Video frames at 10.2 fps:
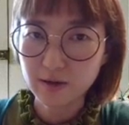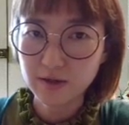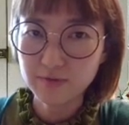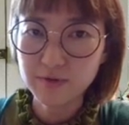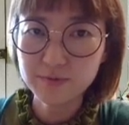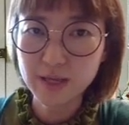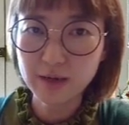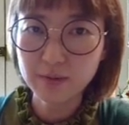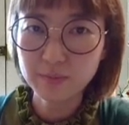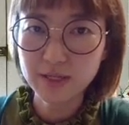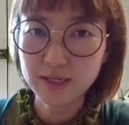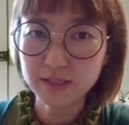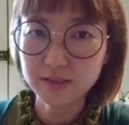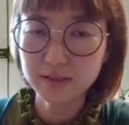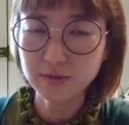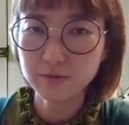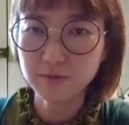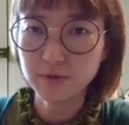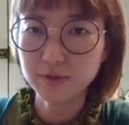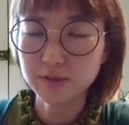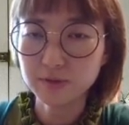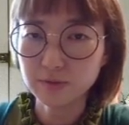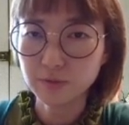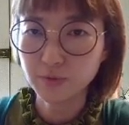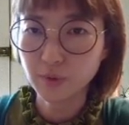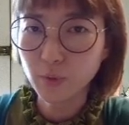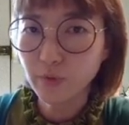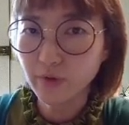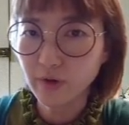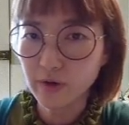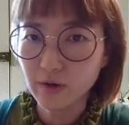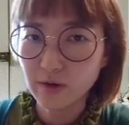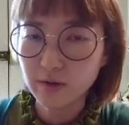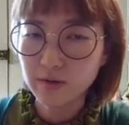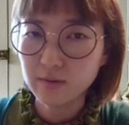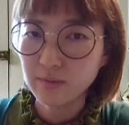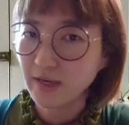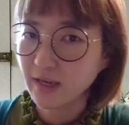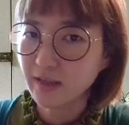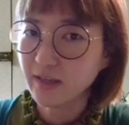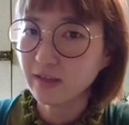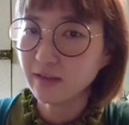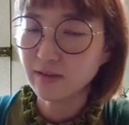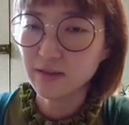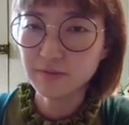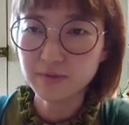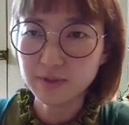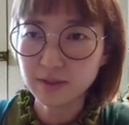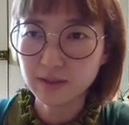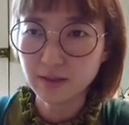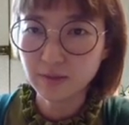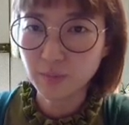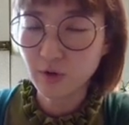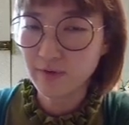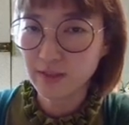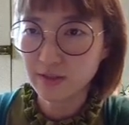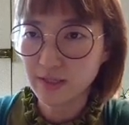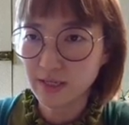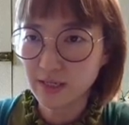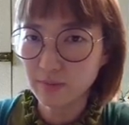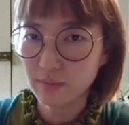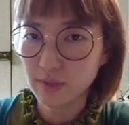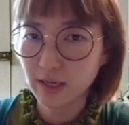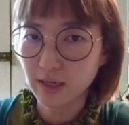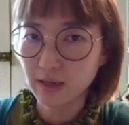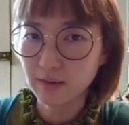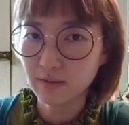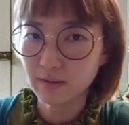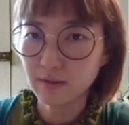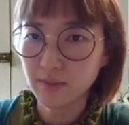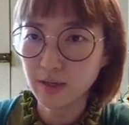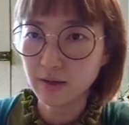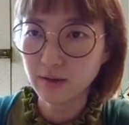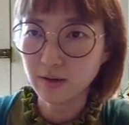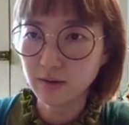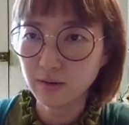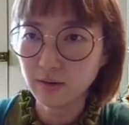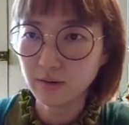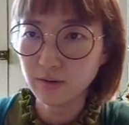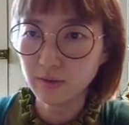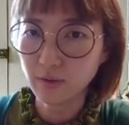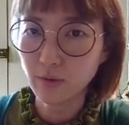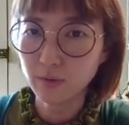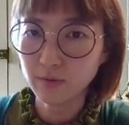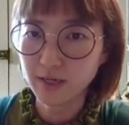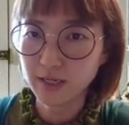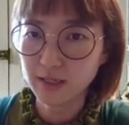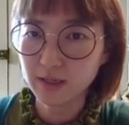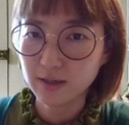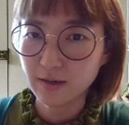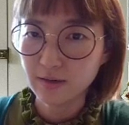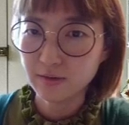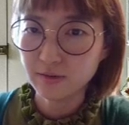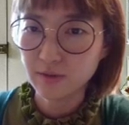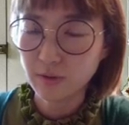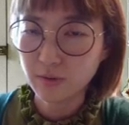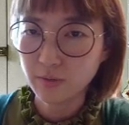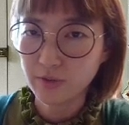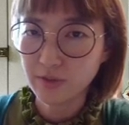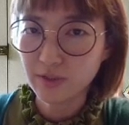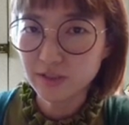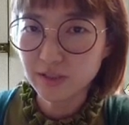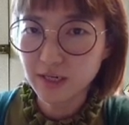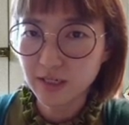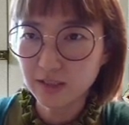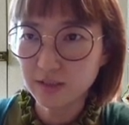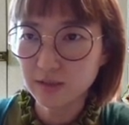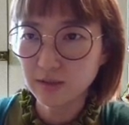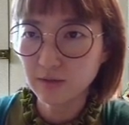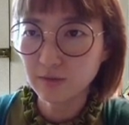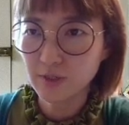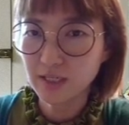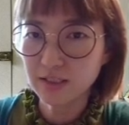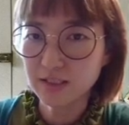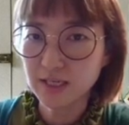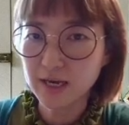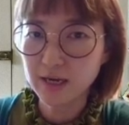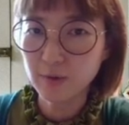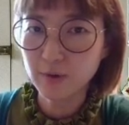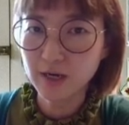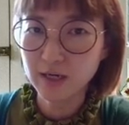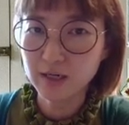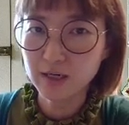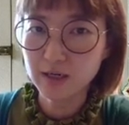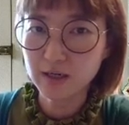even if black plays first on the corner, black cannot leave perfectly. Black can make a call, right? So in this case, we can say white